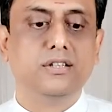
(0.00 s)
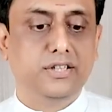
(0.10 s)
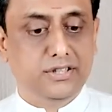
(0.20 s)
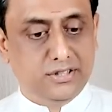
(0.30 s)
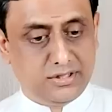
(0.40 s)

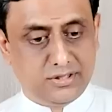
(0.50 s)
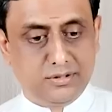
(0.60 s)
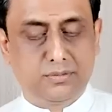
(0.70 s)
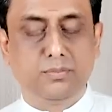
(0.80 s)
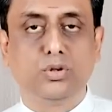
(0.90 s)
these
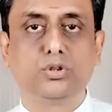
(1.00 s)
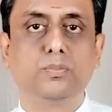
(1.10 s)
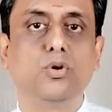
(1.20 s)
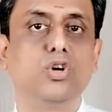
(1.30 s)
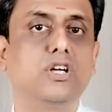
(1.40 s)

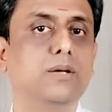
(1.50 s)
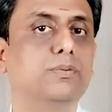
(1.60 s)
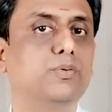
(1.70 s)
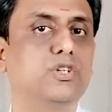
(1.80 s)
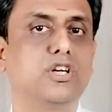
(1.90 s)
small
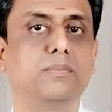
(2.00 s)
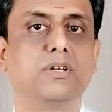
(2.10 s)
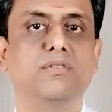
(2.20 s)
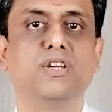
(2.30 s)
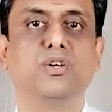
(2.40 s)
tips which I
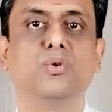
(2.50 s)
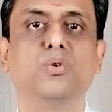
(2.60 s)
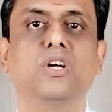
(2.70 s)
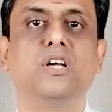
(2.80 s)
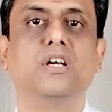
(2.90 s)
am giving
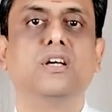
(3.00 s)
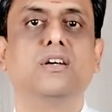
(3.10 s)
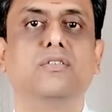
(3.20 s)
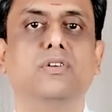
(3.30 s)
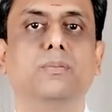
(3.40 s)
you
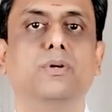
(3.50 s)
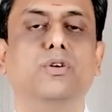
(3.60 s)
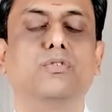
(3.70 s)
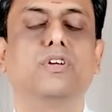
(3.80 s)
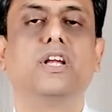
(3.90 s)
will
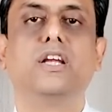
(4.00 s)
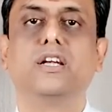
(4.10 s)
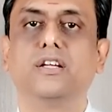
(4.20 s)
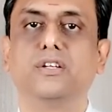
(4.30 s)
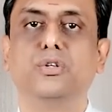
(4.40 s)
be of
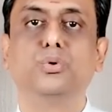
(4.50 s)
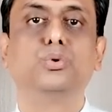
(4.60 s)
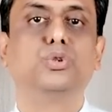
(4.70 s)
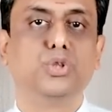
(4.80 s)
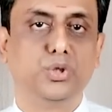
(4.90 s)
great
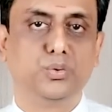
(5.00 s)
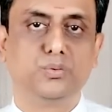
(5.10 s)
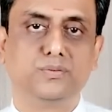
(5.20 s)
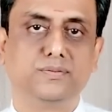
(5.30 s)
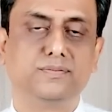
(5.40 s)
use to you.